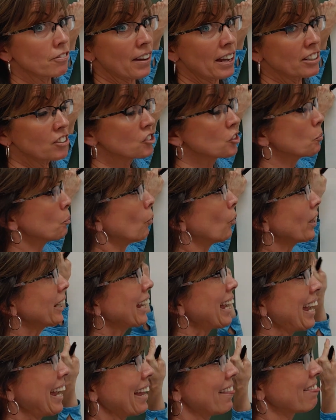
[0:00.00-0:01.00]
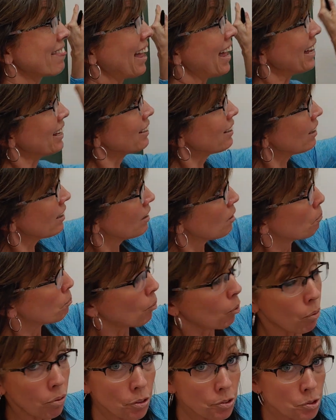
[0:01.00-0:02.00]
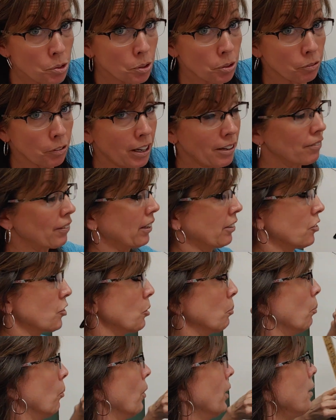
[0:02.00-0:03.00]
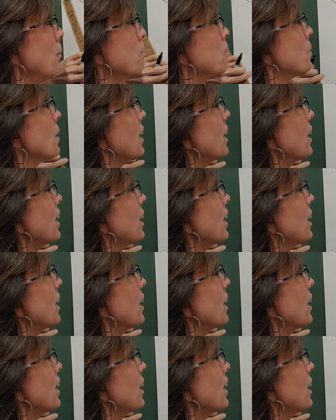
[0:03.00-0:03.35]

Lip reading: vanishing point, and then both to the right vanishing point.